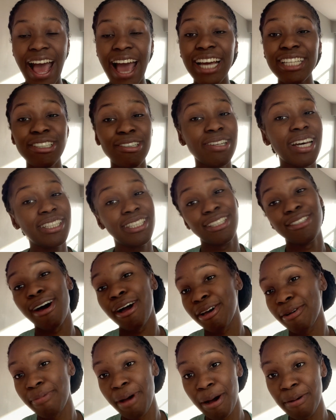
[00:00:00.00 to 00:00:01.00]
I don't like to
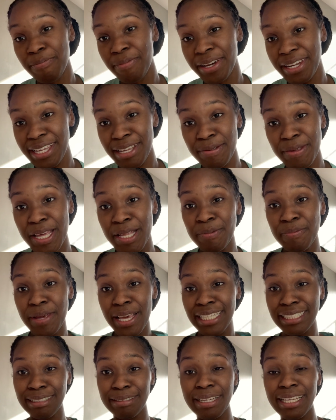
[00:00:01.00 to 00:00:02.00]
talk about money.
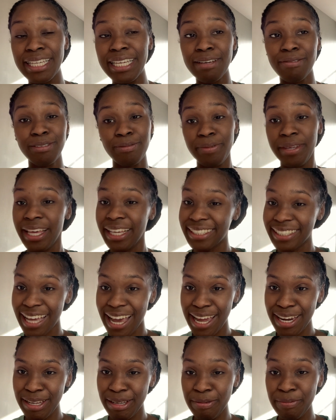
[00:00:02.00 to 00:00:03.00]
It gives me
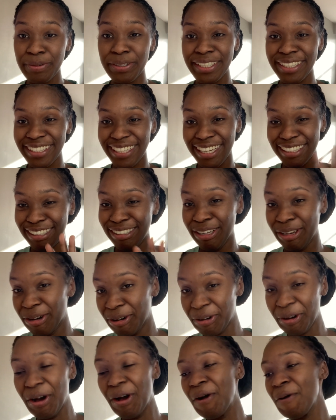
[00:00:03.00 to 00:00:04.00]
anxiety, but let's
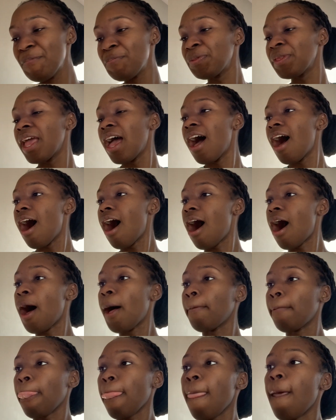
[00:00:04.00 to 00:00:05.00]
go.
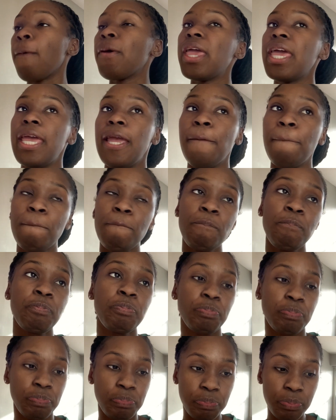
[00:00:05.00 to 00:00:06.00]
Okay,
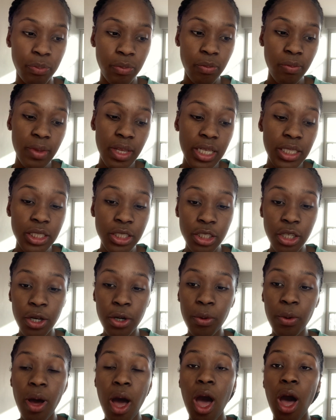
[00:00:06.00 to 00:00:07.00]

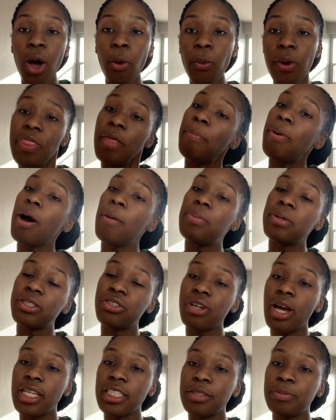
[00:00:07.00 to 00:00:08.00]
so with the
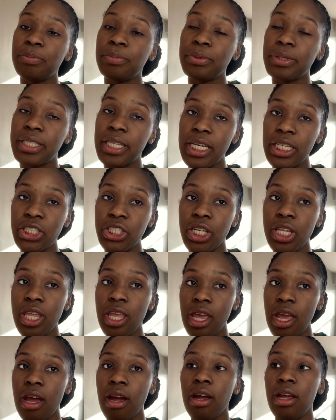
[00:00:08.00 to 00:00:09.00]
public transportation
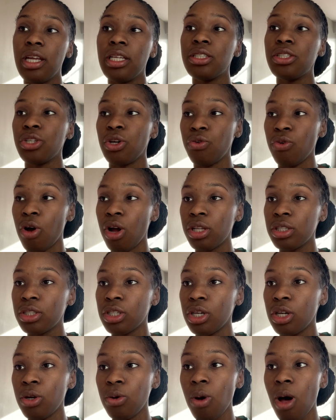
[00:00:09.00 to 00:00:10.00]
here in
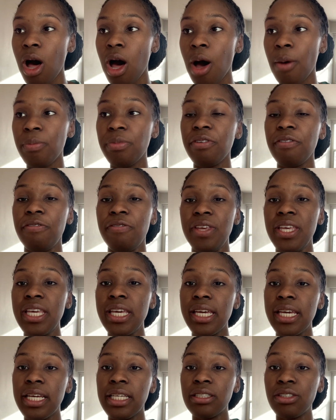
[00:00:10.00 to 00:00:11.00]
Toronto, the
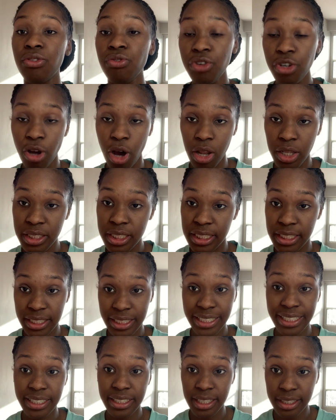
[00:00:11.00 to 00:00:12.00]
fee is
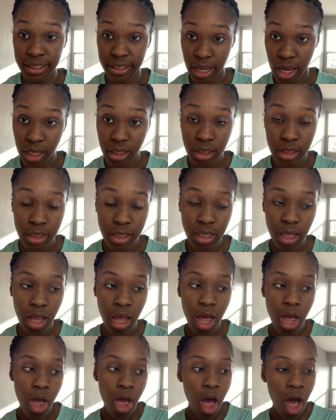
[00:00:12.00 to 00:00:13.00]

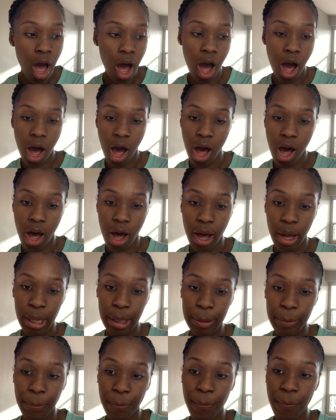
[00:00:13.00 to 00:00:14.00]

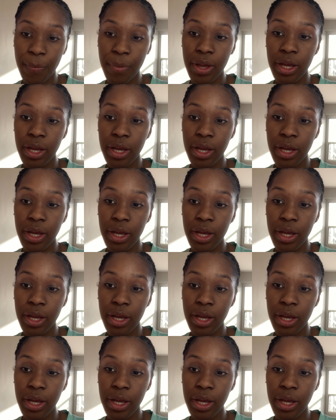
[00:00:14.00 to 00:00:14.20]
$3.60.